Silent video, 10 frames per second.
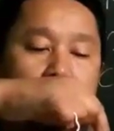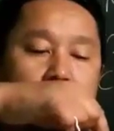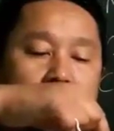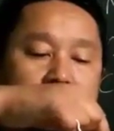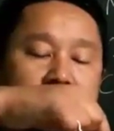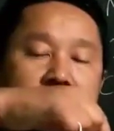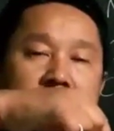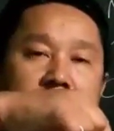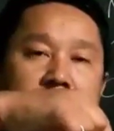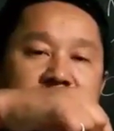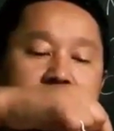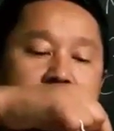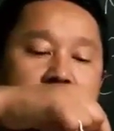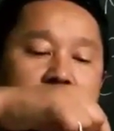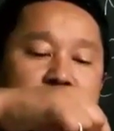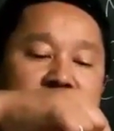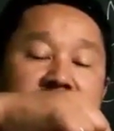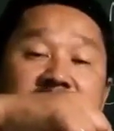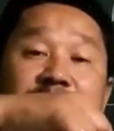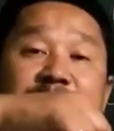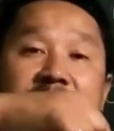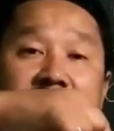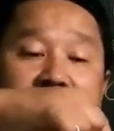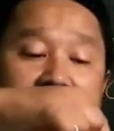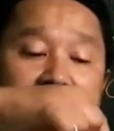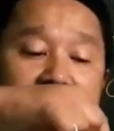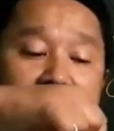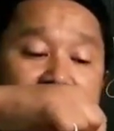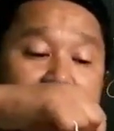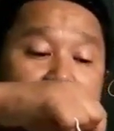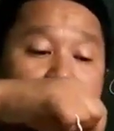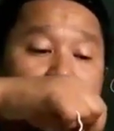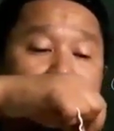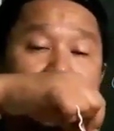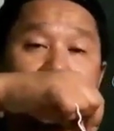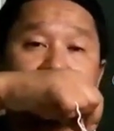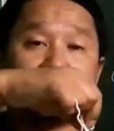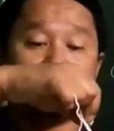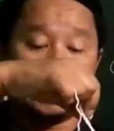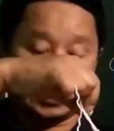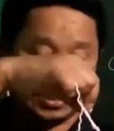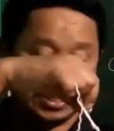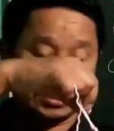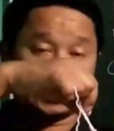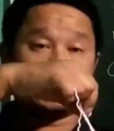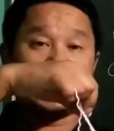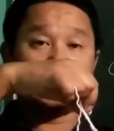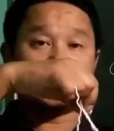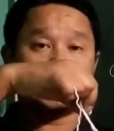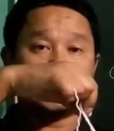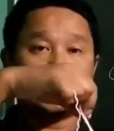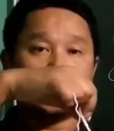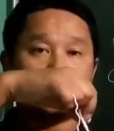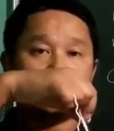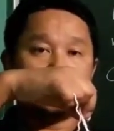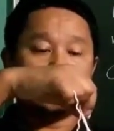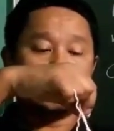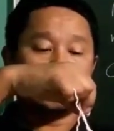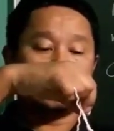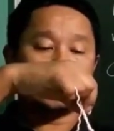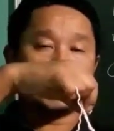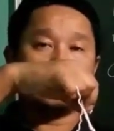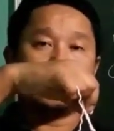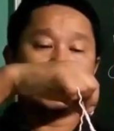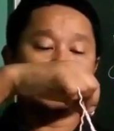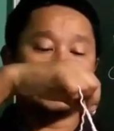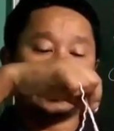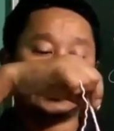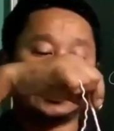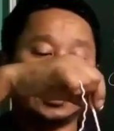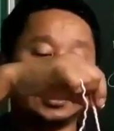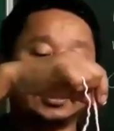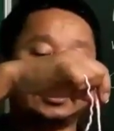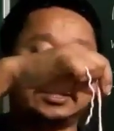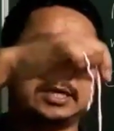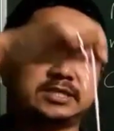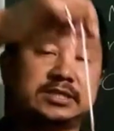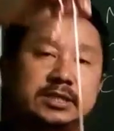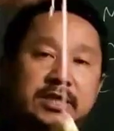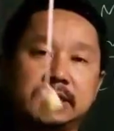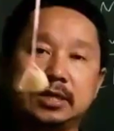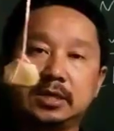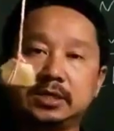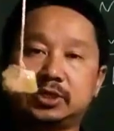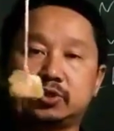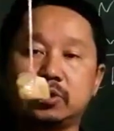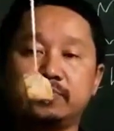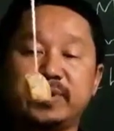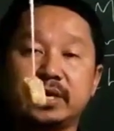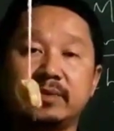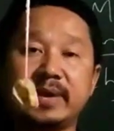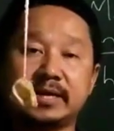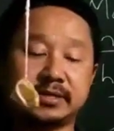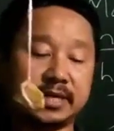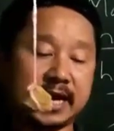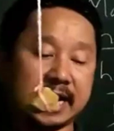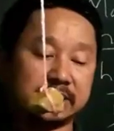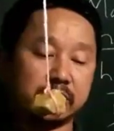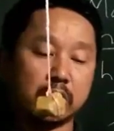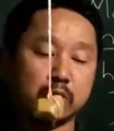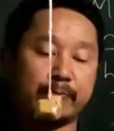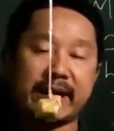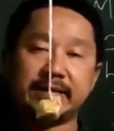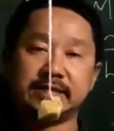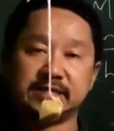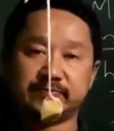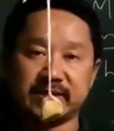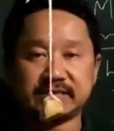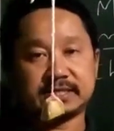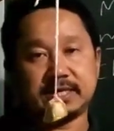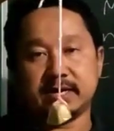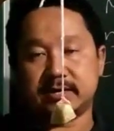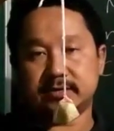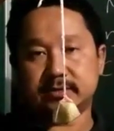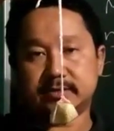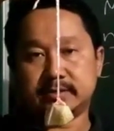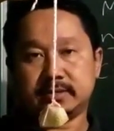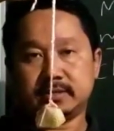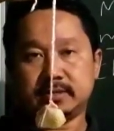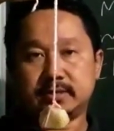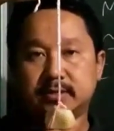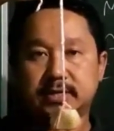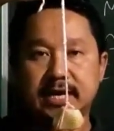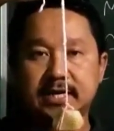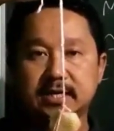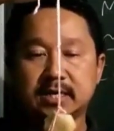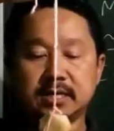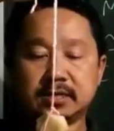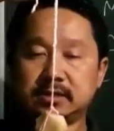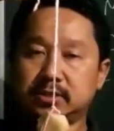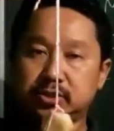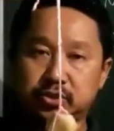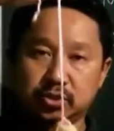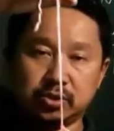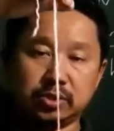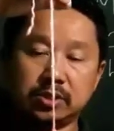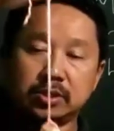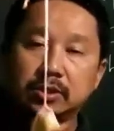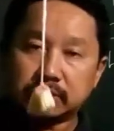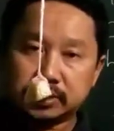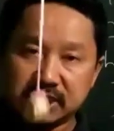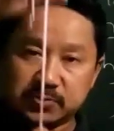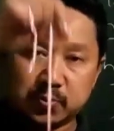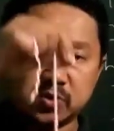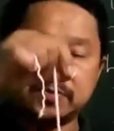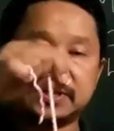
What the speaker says: water being completely filled and little bit of water is even spilled. Okay, why? Because this stone being a matter has occupied this space here. Alright, so this proves